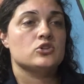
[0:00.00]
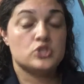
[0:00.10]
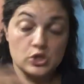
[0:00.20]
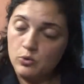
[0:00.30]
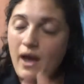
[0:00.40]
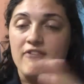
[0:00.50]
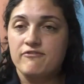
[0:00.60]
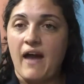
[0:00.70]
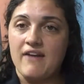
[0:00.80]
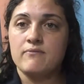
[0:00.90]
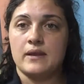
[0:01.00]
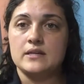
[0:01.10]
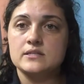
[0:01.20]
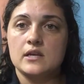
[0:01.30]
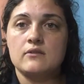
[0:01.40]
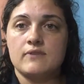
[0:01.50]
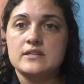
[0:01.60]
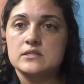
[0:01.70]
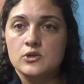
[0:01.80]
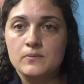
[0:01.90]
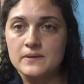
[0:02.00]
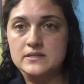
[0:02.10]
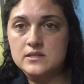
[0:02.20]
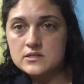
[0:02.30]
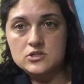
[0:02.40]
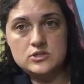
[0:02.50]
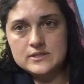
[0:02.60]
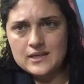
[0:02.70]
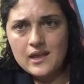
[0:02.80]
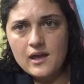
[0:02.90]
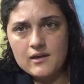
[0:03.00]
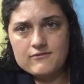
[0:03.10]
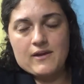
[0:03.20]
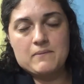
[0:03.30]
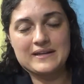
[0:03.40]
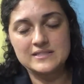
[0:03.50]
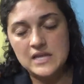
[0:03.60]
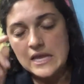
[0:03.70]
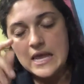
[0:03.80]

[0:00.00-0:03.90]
do you have 5 minutes to invest in your business? And she's like, yeah, I have 5 minutes.